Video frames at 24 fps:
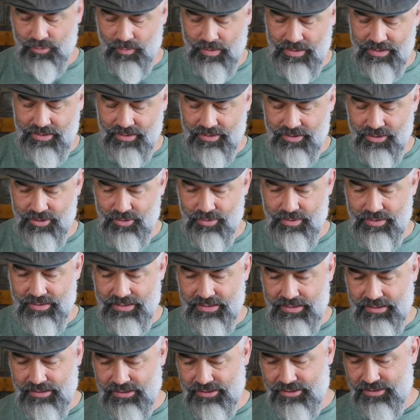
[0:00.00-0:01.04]
while you're doing
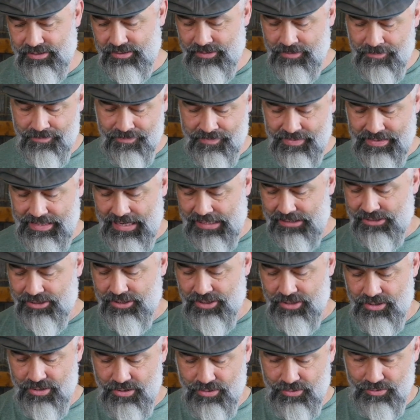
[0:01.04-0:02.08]
this. That's
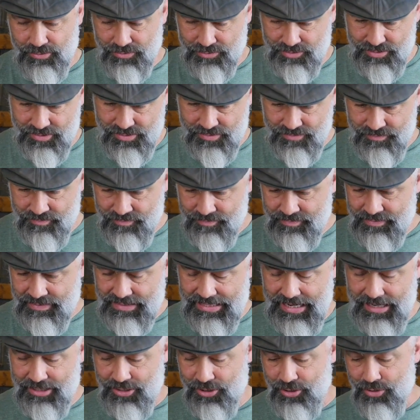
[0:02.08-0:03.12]
good news.
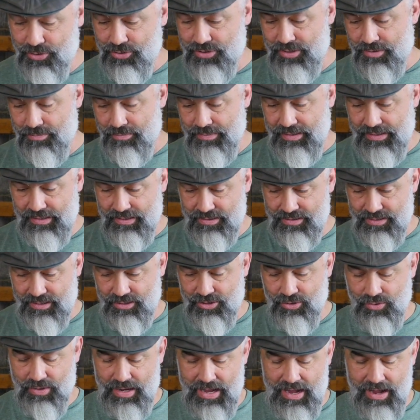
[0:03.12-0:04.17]
That usually means that
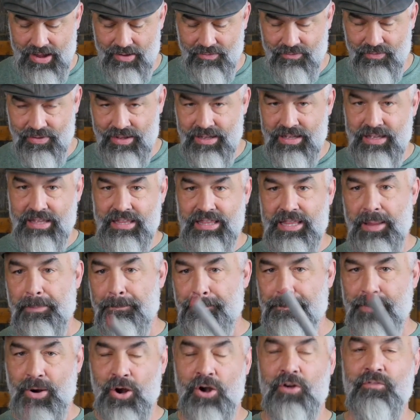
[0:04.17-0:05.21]
you have the
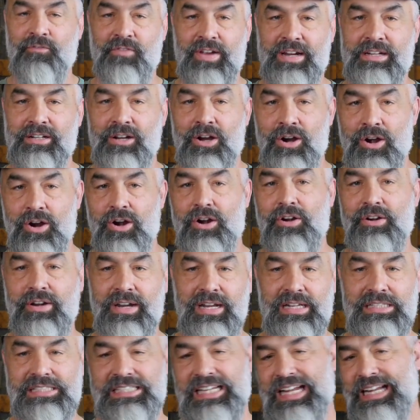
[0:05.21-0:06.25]
perfect
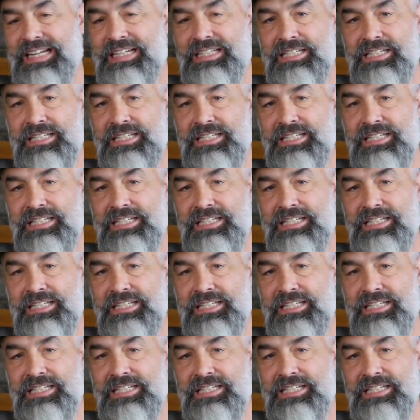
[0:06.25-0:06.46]
hardness and